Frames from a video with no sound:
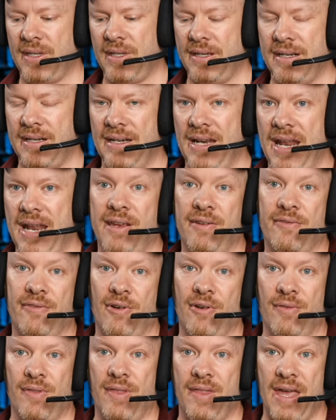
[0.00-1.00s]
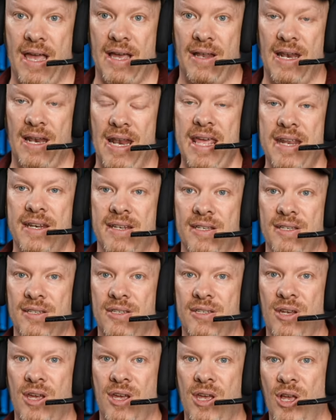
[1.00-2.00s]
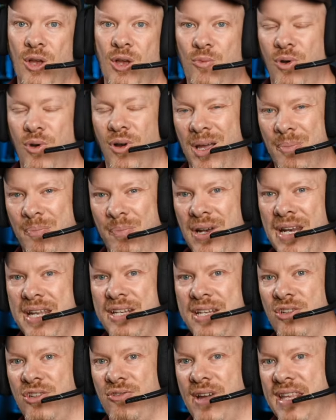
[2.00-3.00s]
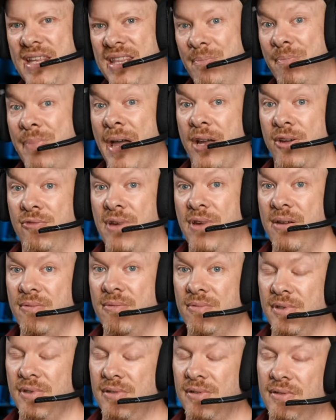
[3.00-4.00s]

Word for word: length on that lens will obliterate the background.